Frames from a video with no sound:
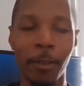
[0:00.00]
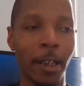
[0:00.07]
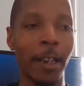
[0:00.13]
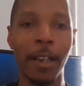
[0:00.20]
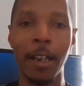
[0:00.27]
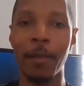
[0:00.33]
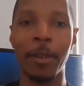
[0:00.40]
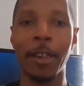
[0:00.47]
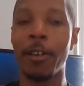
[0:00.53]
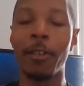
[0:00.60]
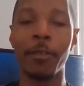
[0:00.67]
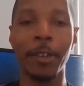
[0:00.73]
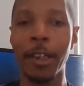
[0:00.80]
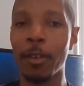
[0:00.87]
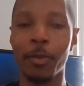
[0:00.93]
Like, I mean, they
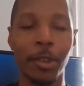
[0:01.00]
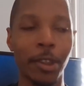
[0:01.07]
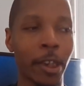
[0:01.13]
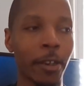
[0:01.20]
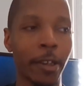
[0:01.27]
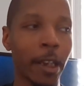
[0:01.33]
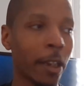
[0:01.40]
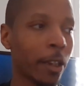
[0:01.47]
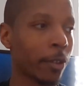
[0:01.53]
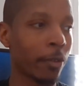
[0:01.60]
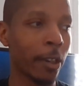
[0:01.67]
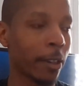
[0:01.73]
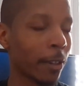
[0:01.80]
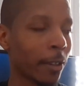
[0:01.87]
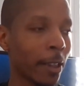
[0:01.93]
don't they don't share kids
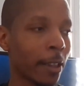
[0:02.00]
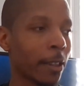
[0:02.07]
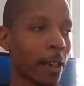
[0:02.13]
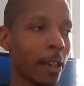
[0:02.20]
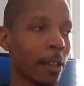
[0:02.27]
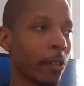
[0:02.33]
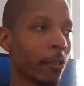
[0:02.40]
or anything like that.